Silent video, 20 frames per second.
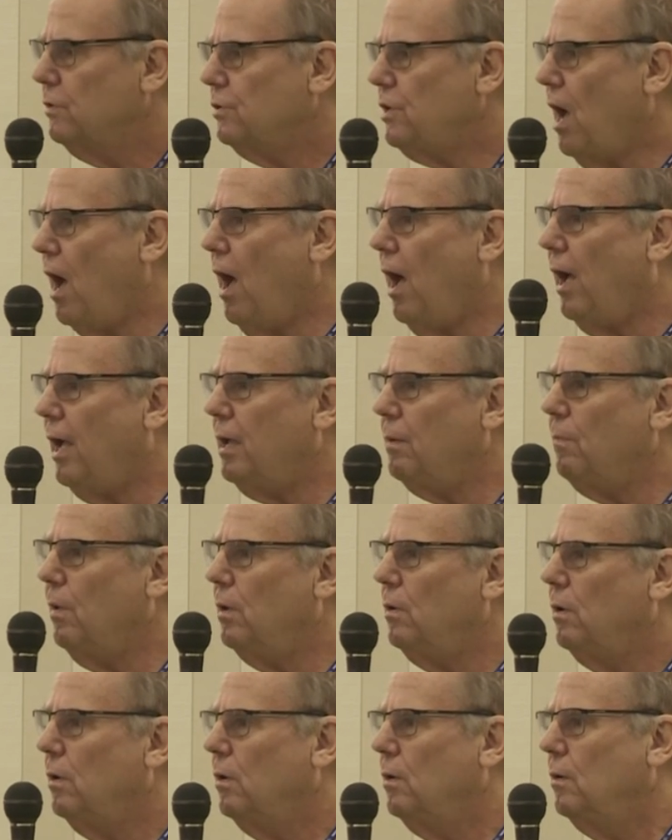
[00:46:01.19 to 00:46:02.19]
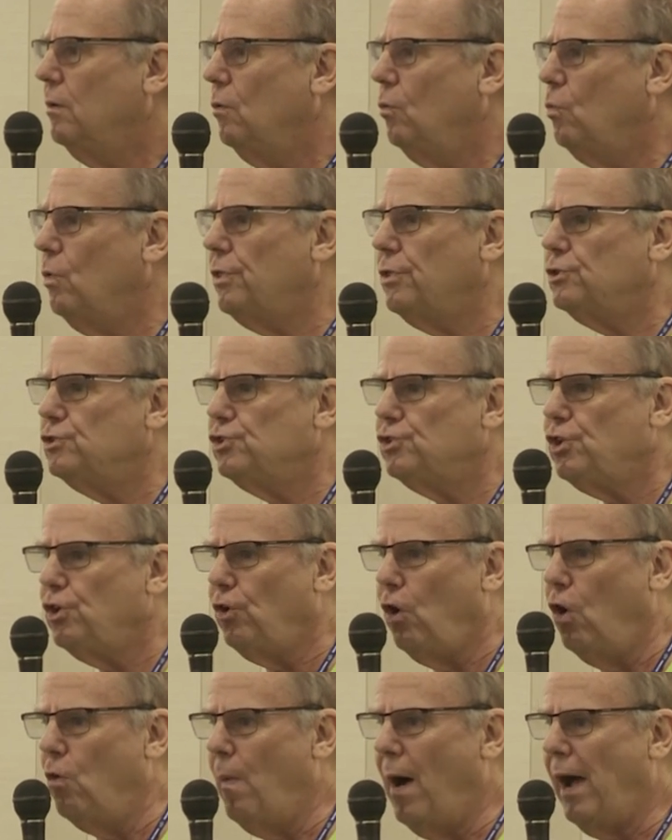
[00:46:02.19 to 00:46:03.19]
time with
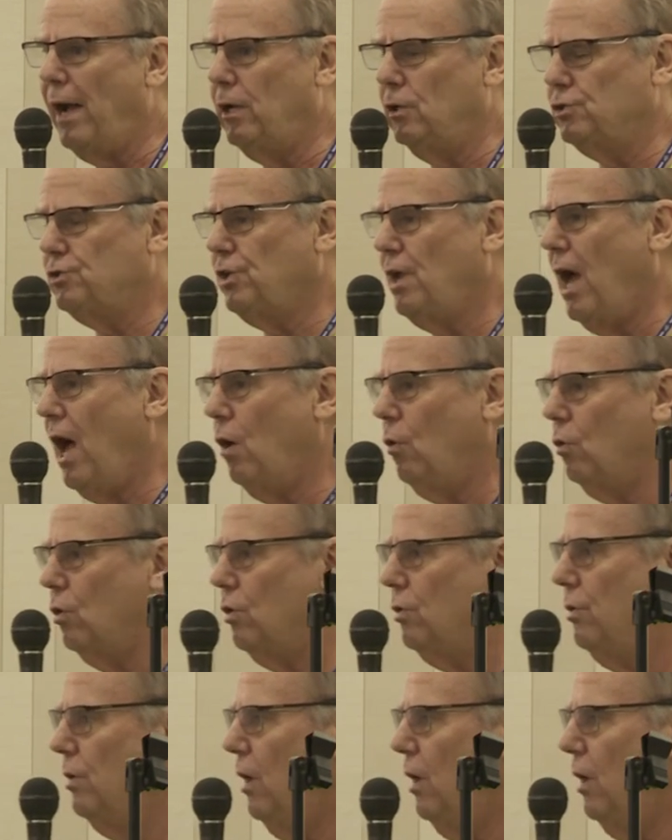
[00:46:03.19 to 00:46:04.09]
0 miles an hour